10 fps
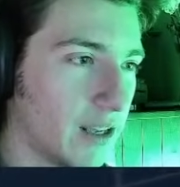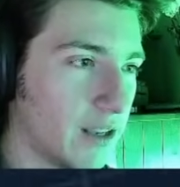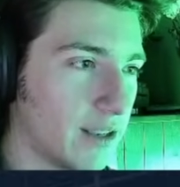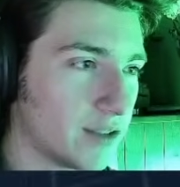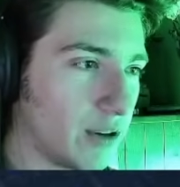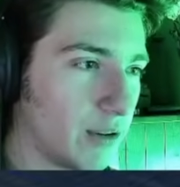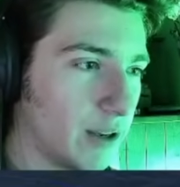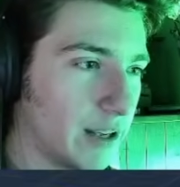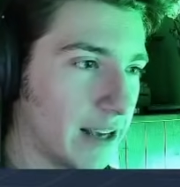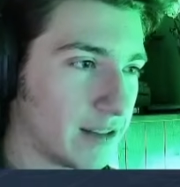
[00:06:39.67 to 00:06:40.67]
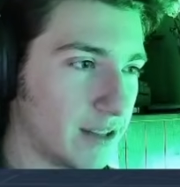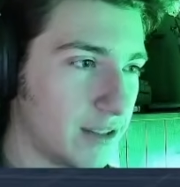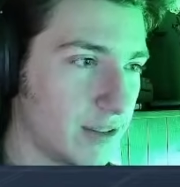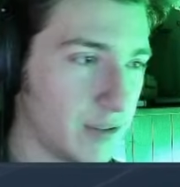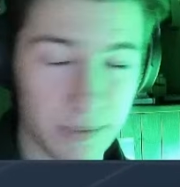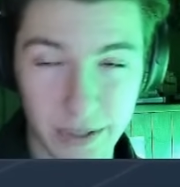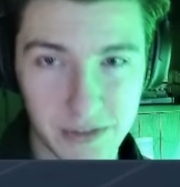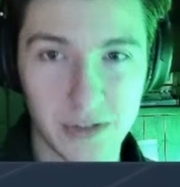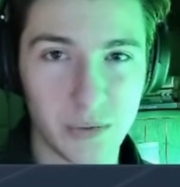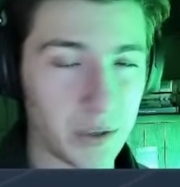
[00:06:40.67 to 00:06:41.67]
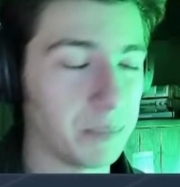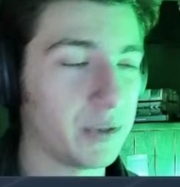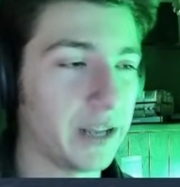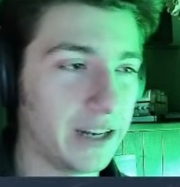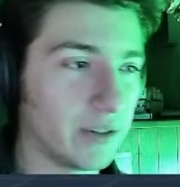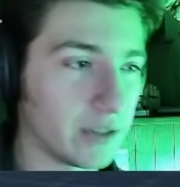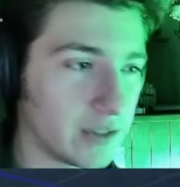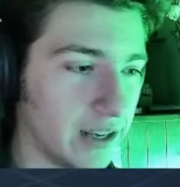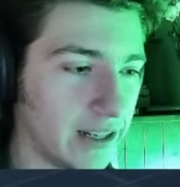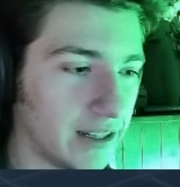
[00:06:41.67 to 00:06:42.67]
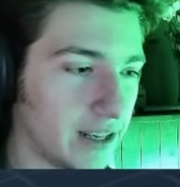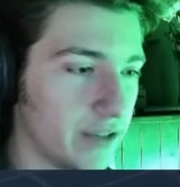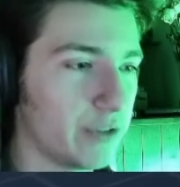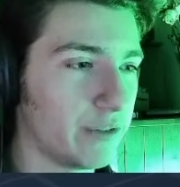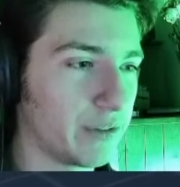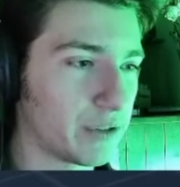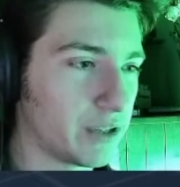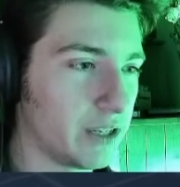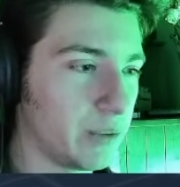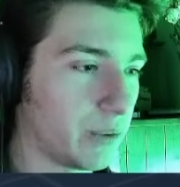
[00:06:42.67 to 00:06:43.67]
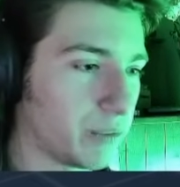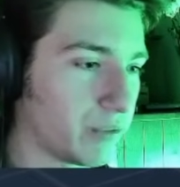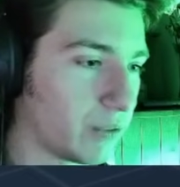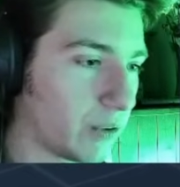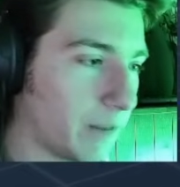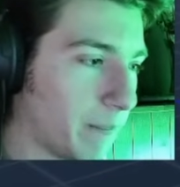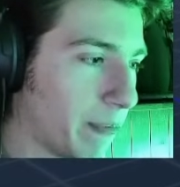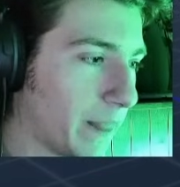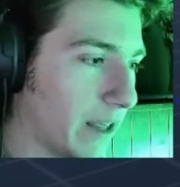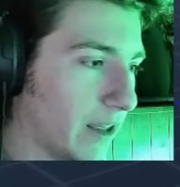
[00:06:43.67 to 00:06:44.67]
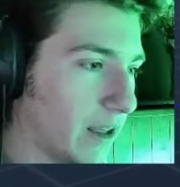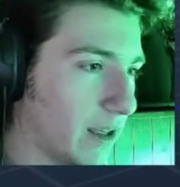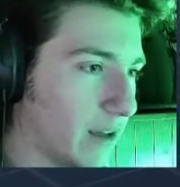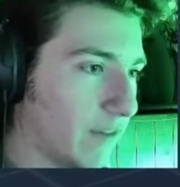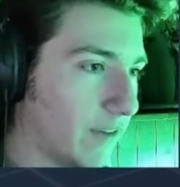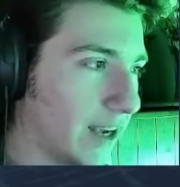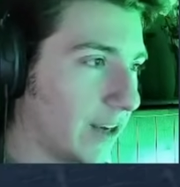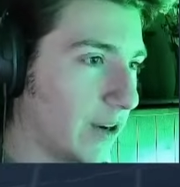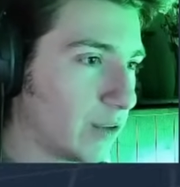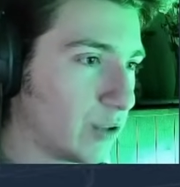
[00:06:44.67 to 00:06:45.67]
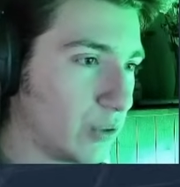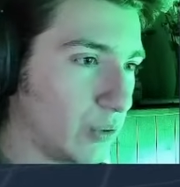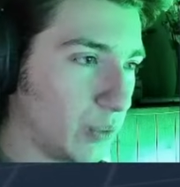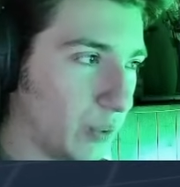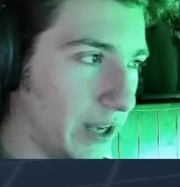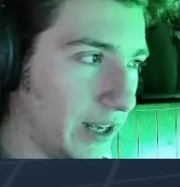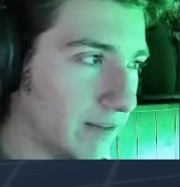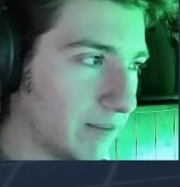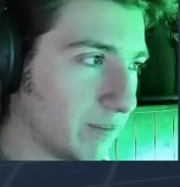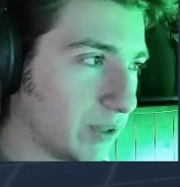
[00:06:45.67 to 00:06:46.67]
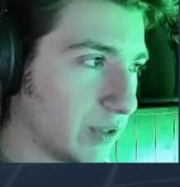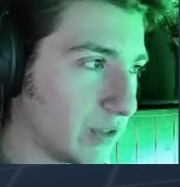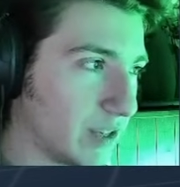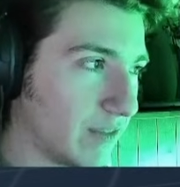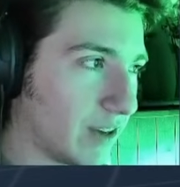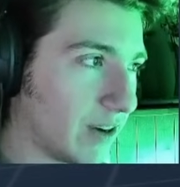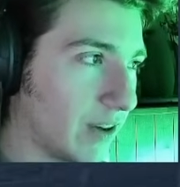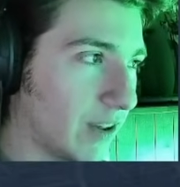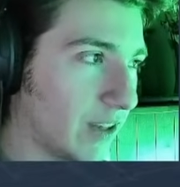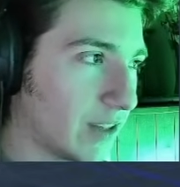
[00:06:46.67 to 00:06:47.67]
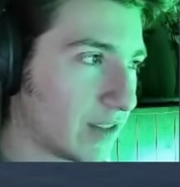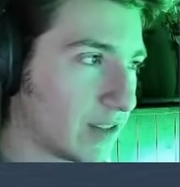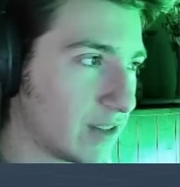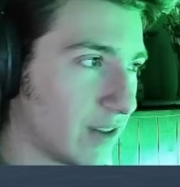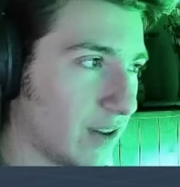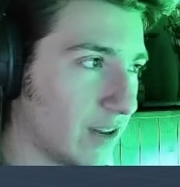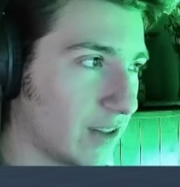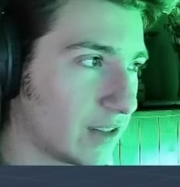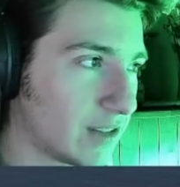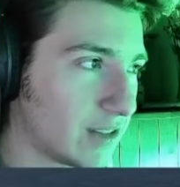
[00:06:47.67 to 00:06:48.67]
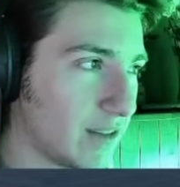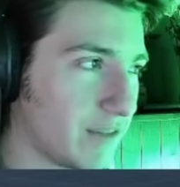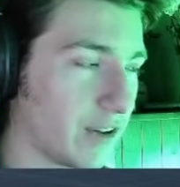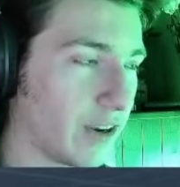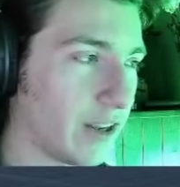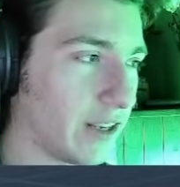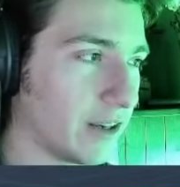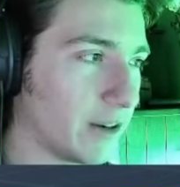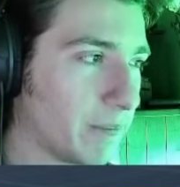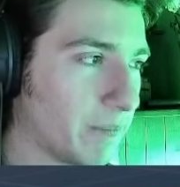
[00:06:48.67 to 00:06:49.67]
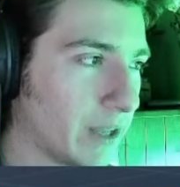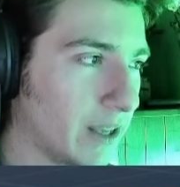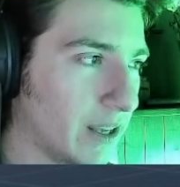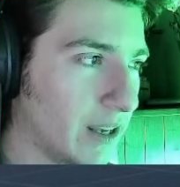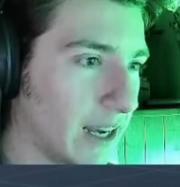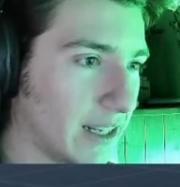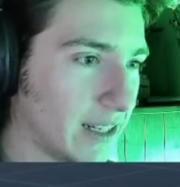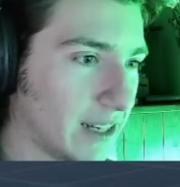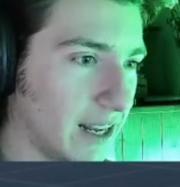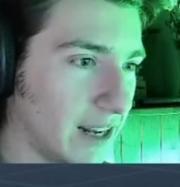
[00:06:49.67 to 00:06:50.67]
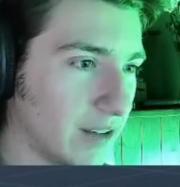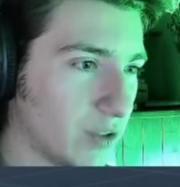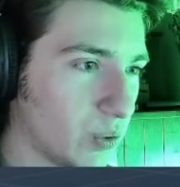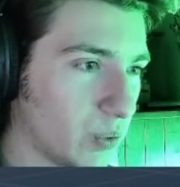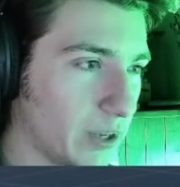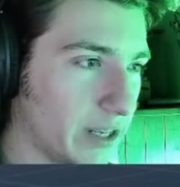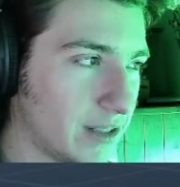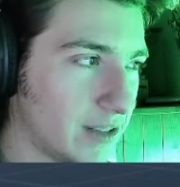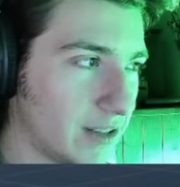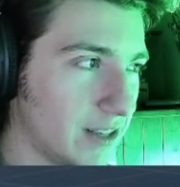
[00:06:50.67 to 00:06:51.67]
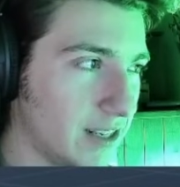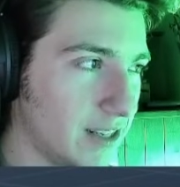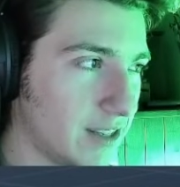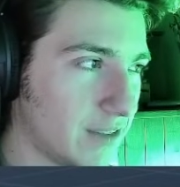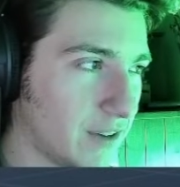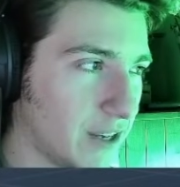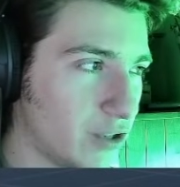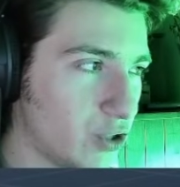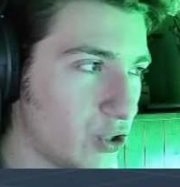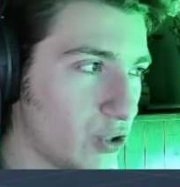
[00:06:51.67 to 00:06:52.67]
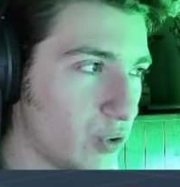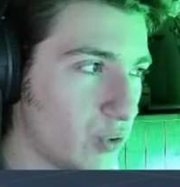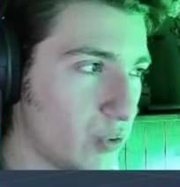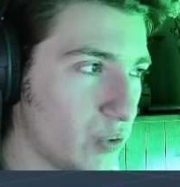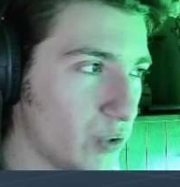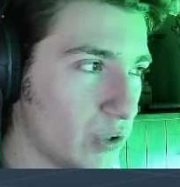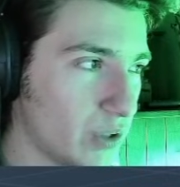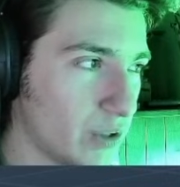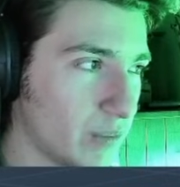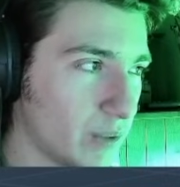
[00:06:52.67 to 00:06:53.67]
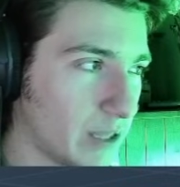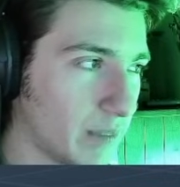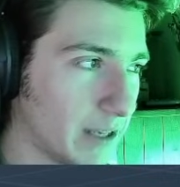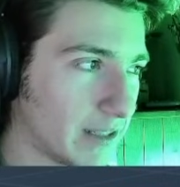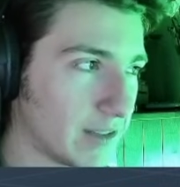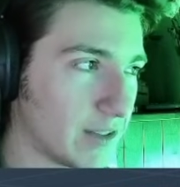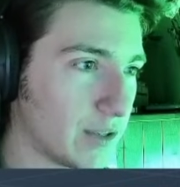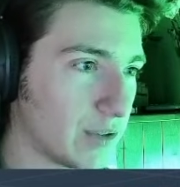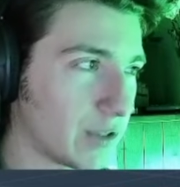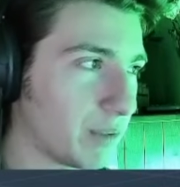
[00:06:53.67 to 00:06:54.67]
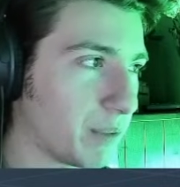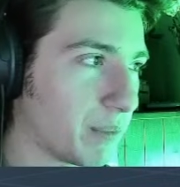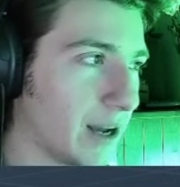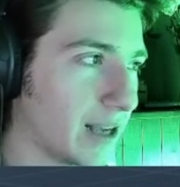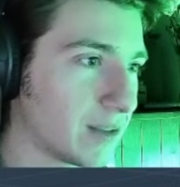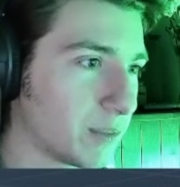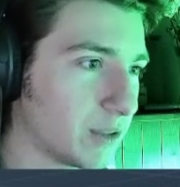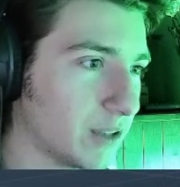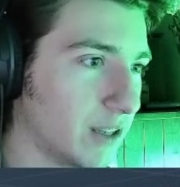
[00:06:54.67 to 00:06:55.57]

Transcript: So yes, this is what a plane looks like, in case you've never seen one before. If I go to the wing, you can see I've got all this stuff on it here. I can kind of twist these if I choose. Put that back to 0 is going to be impossible.